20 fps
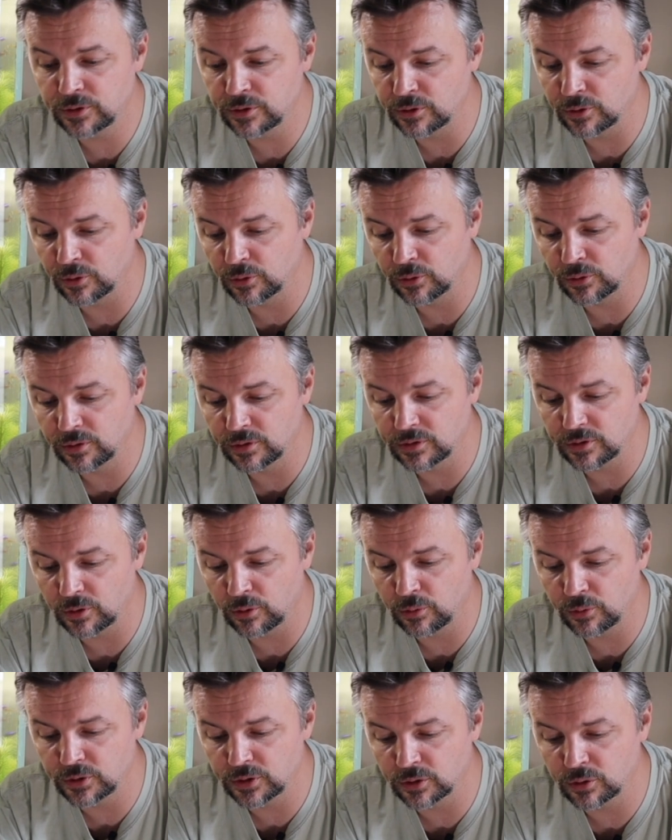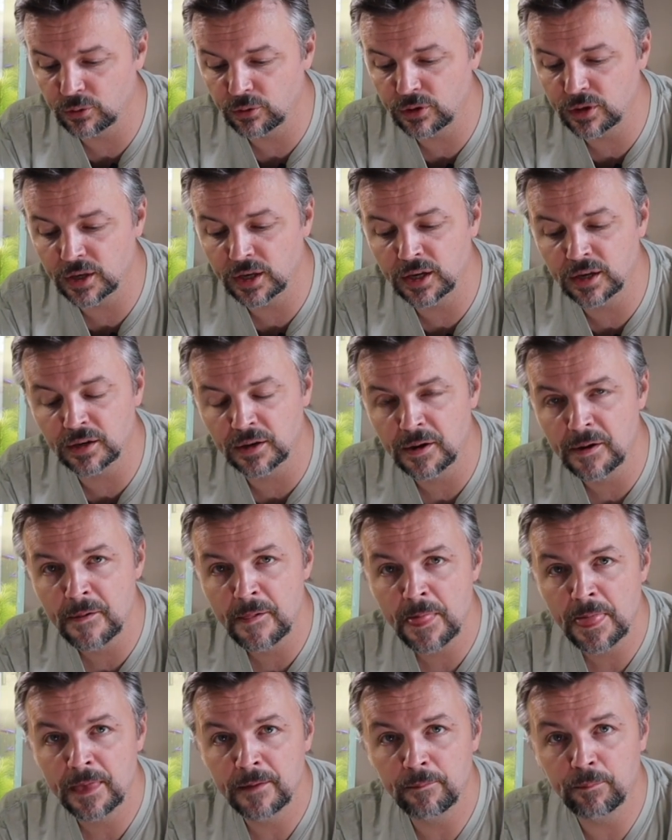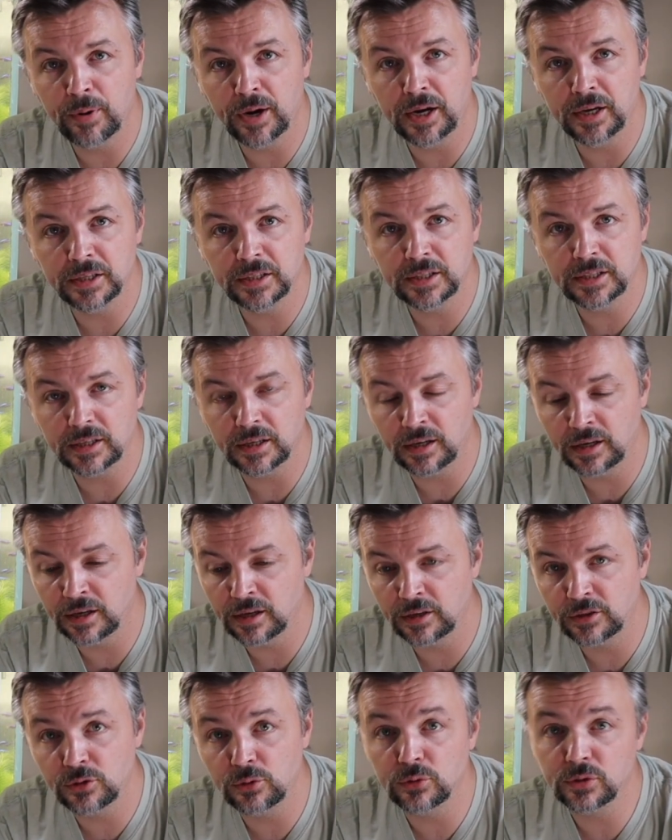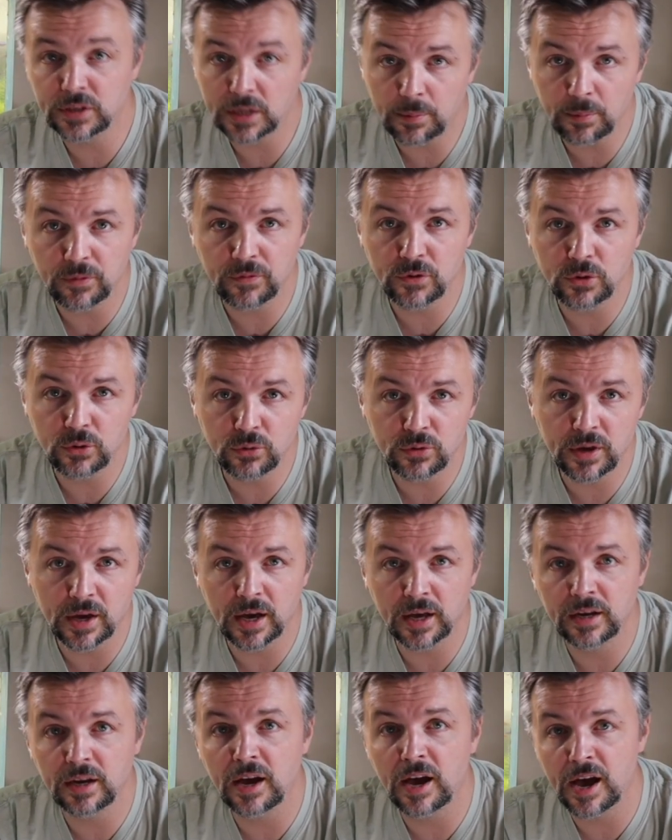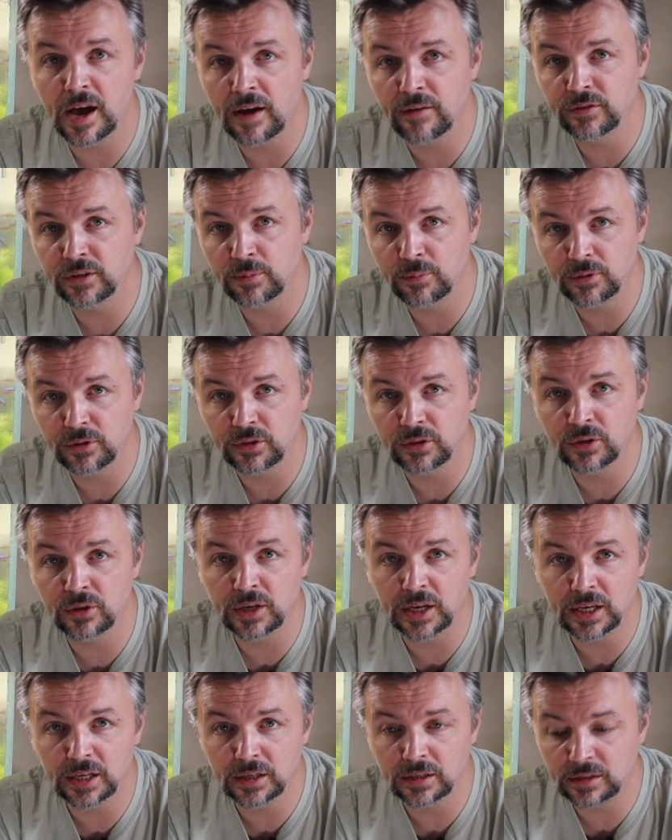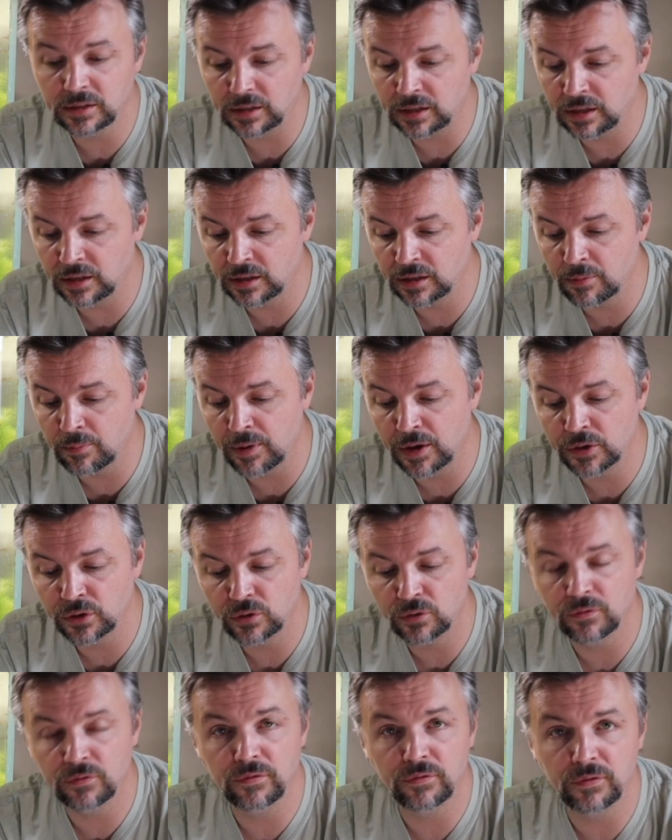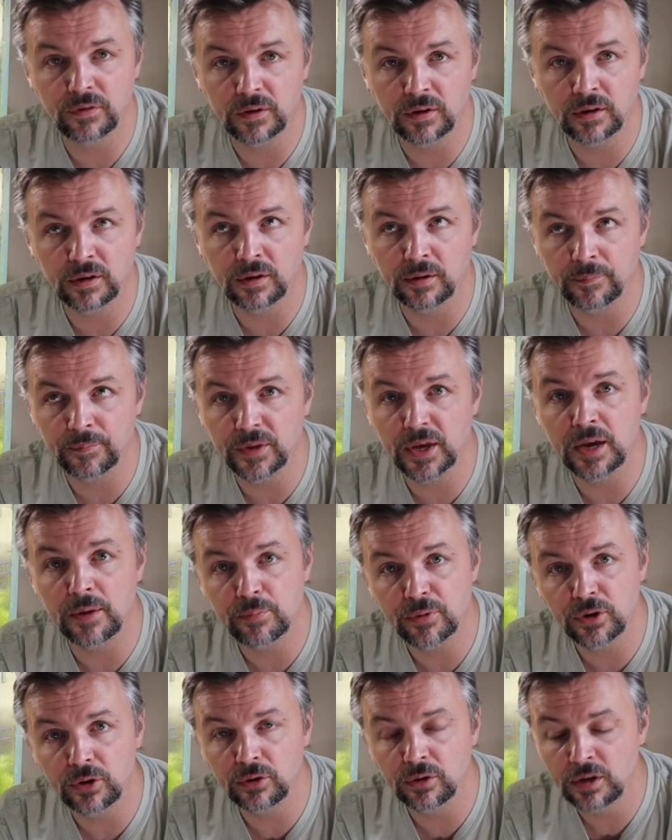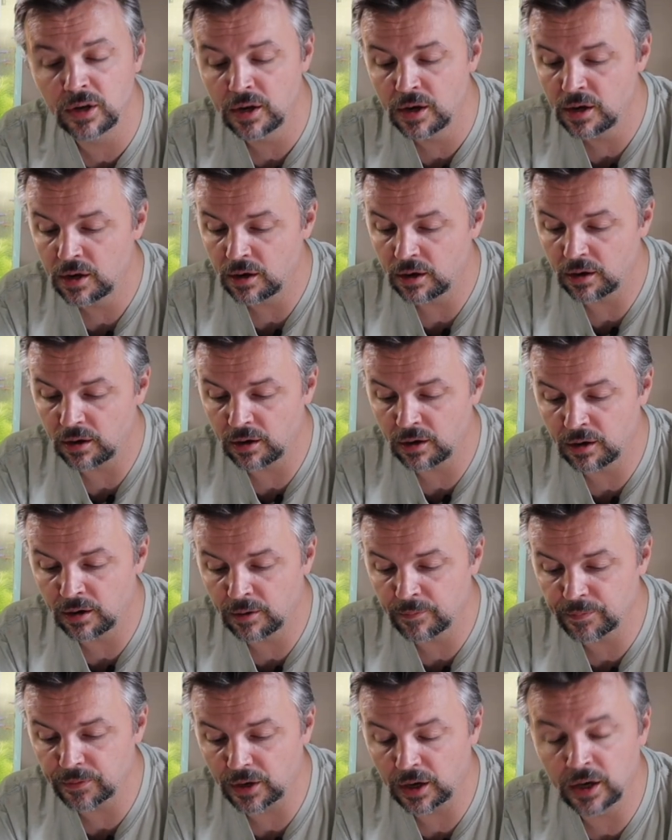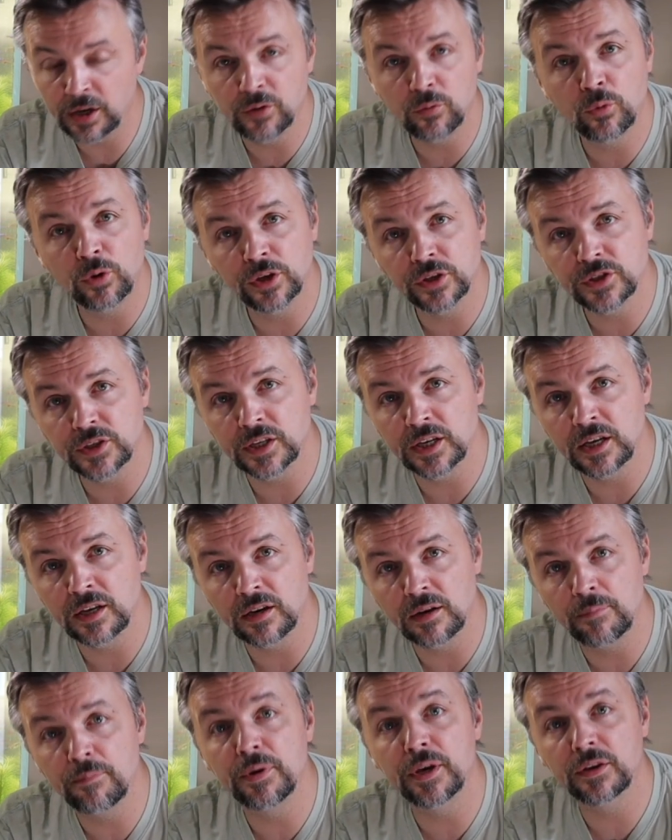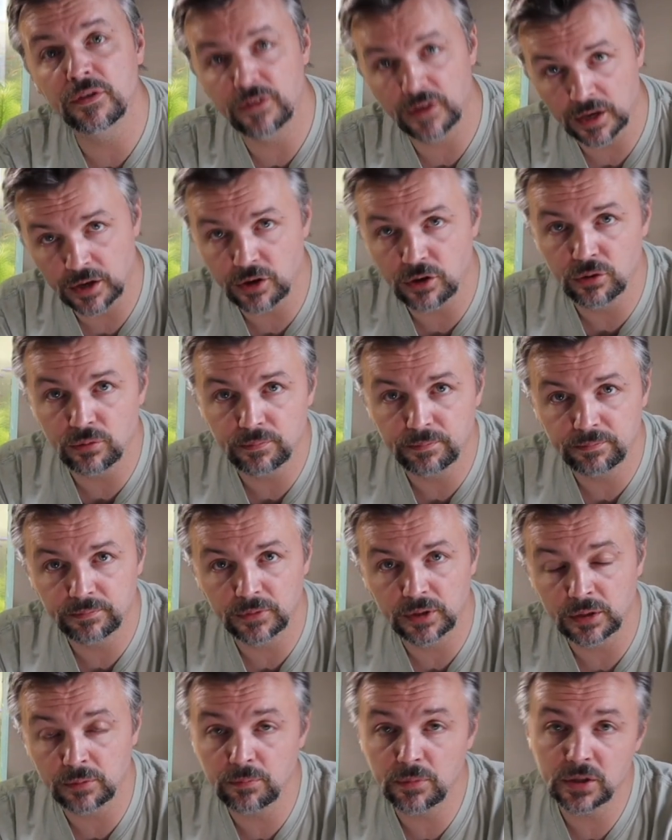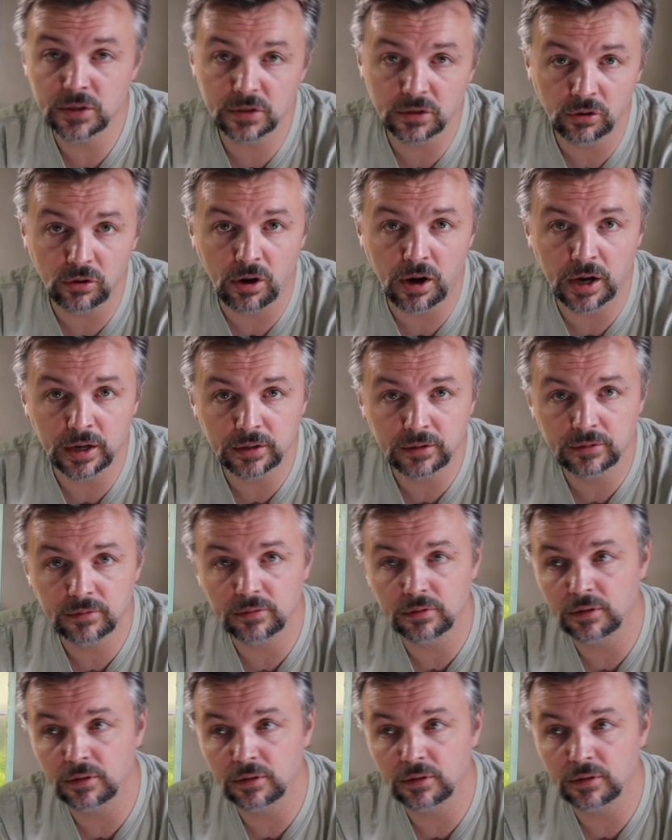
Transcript: so it's always a good thing. But to some of you that have donated in the month of April, I want to say a big thank you. It means a lot.